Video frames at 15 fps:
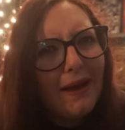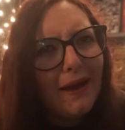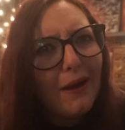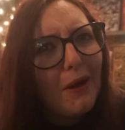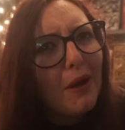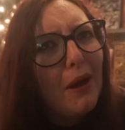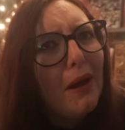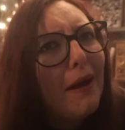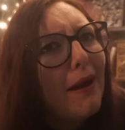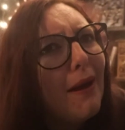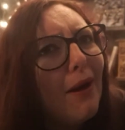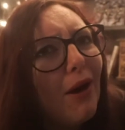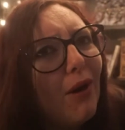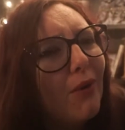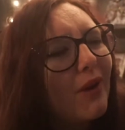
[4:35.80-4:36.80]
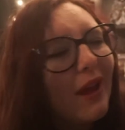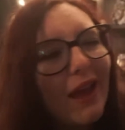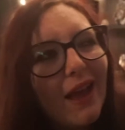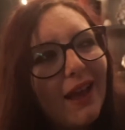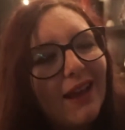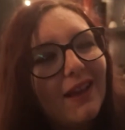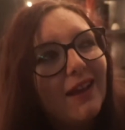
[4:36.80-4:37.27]
how, how,
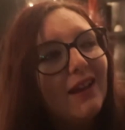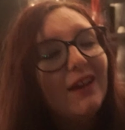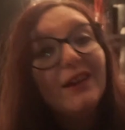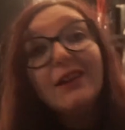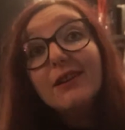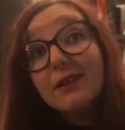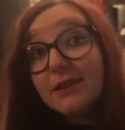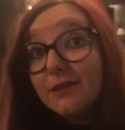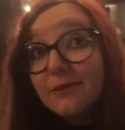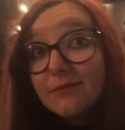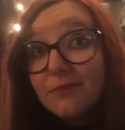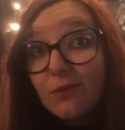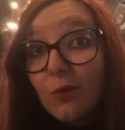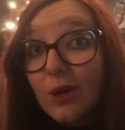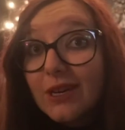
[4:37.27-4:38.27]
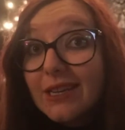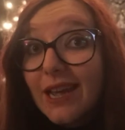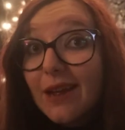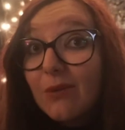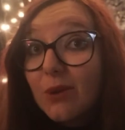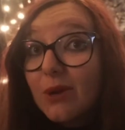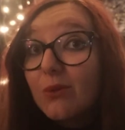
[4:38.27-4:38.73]
okay. One
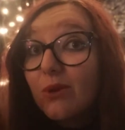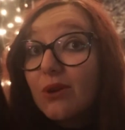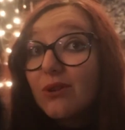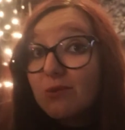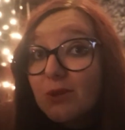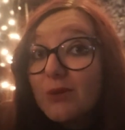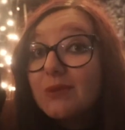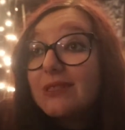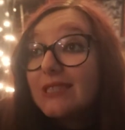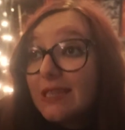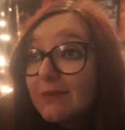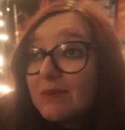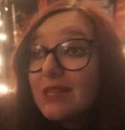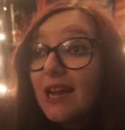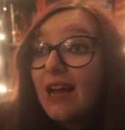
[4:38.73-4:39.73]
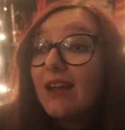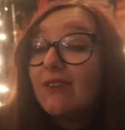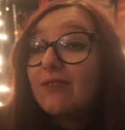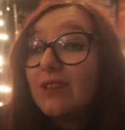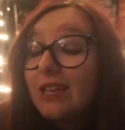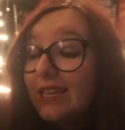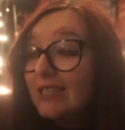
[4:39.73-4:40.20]
day we will, we will deep
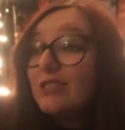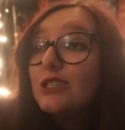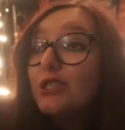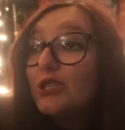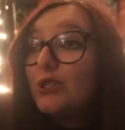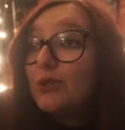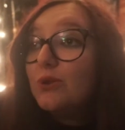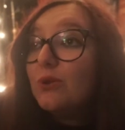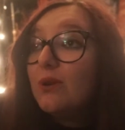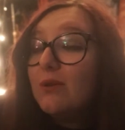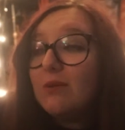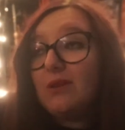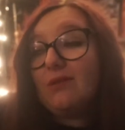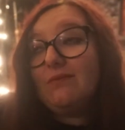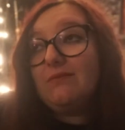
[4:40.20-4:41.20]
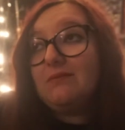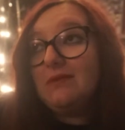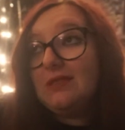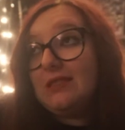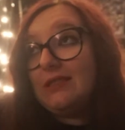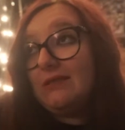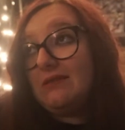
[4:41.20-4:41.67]
dive into, well,
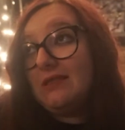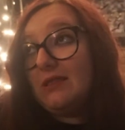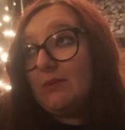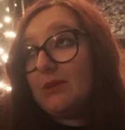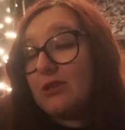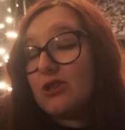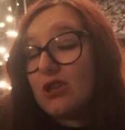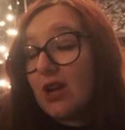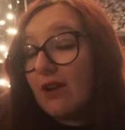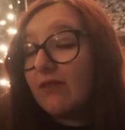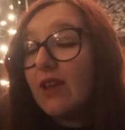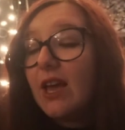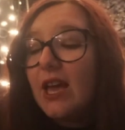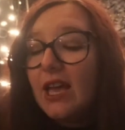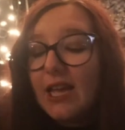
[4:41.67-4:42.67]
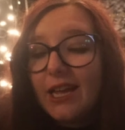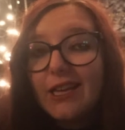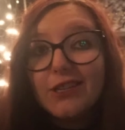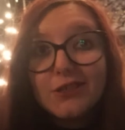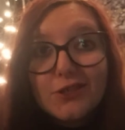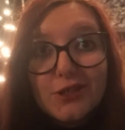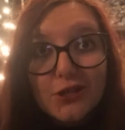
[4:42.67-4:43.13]
deep-ish dive
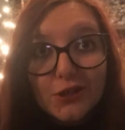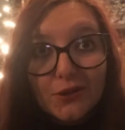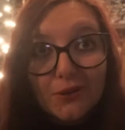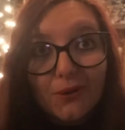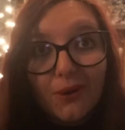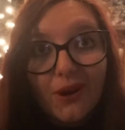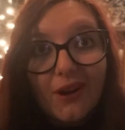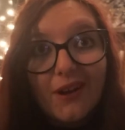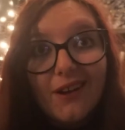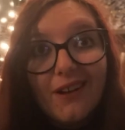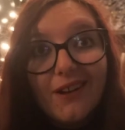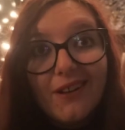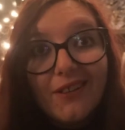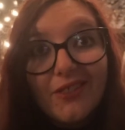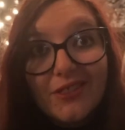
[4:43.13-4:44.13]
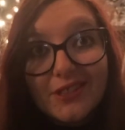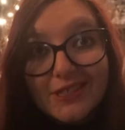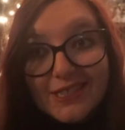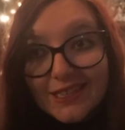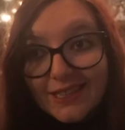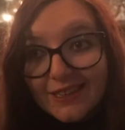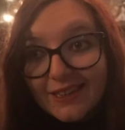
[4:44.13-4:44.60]
into the
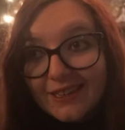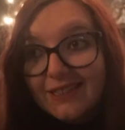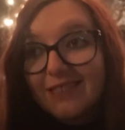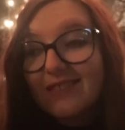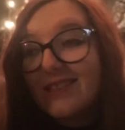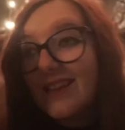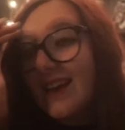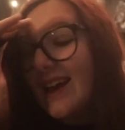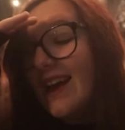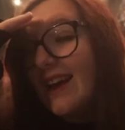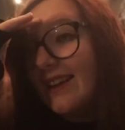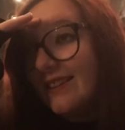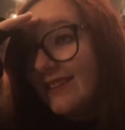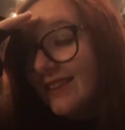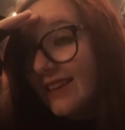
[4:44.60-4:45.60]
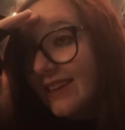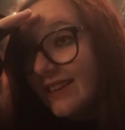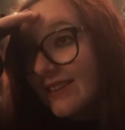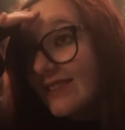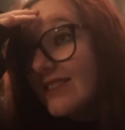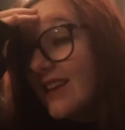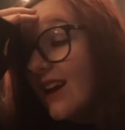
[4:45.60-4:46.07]
deities and
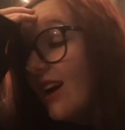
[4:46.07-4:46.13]
things